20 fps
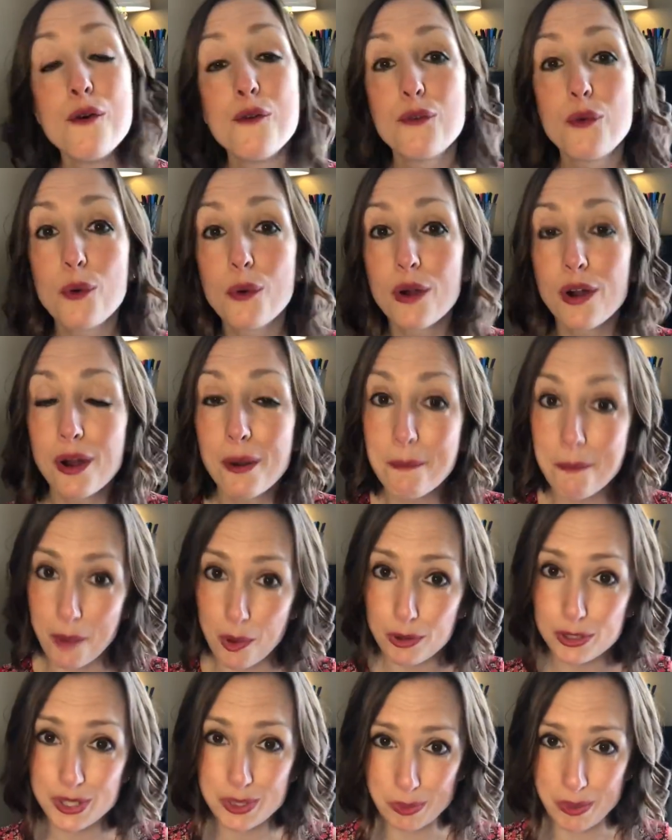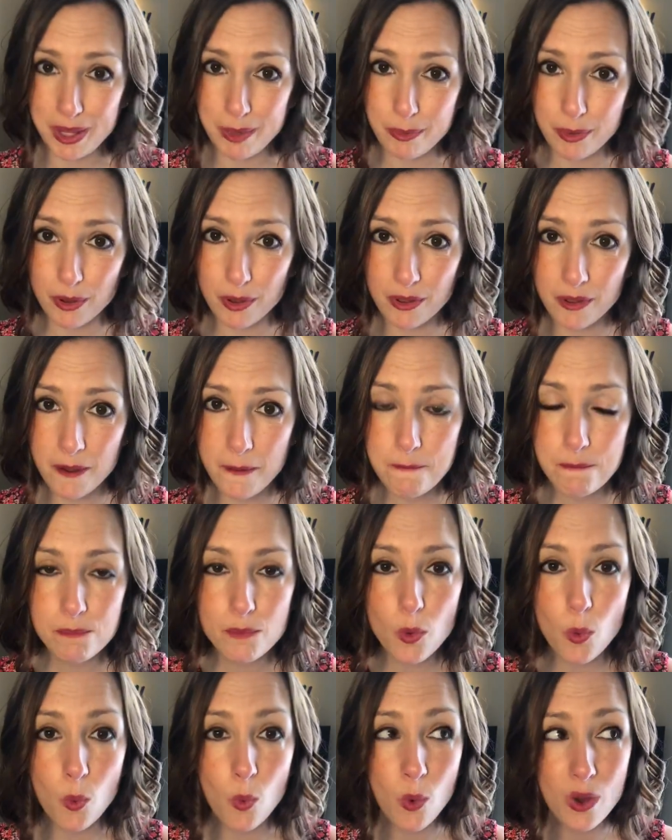for most people.
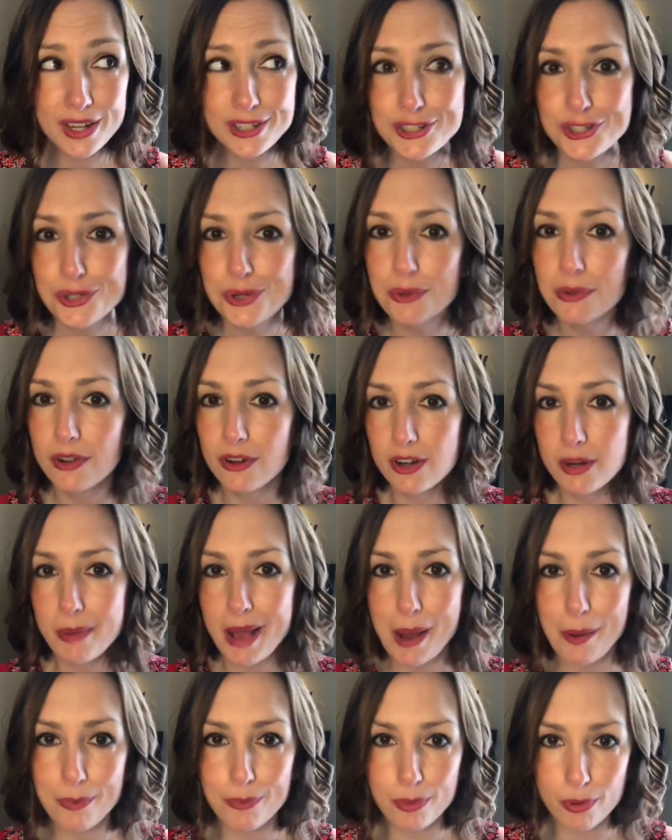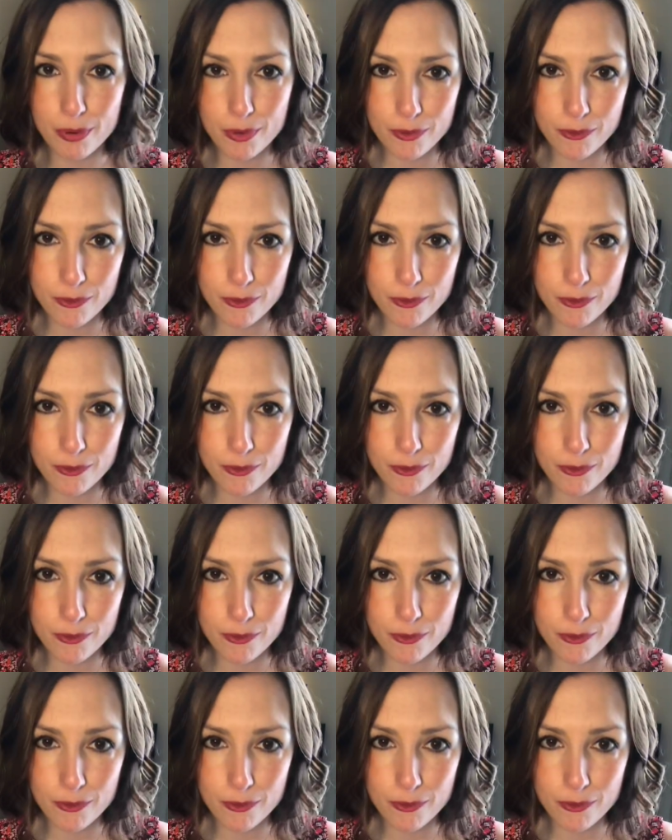Once you learn about